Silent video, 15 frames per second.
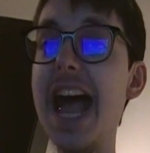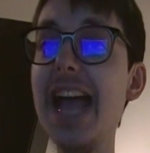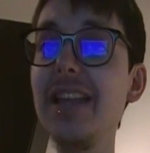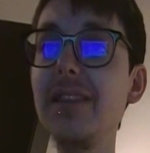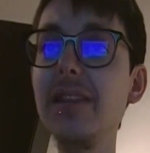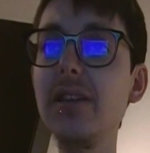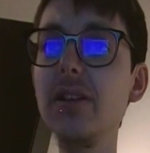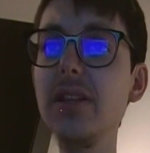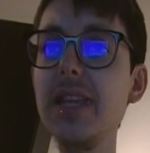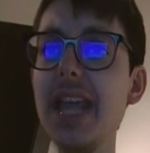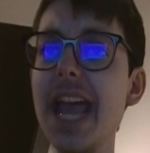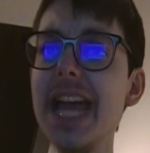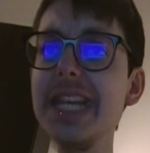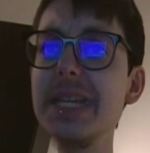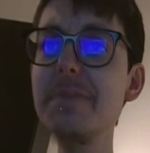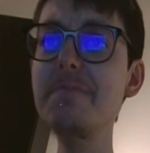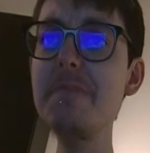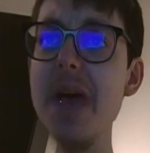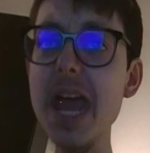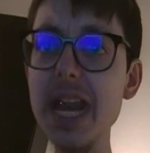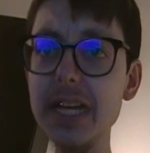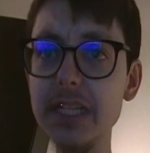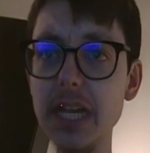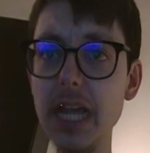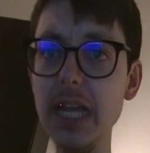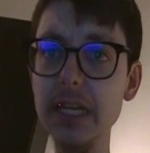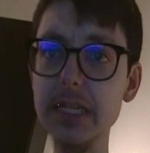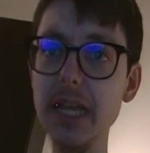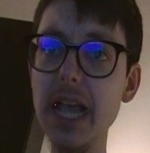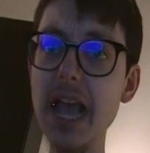I literally had to
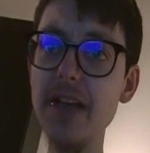meditate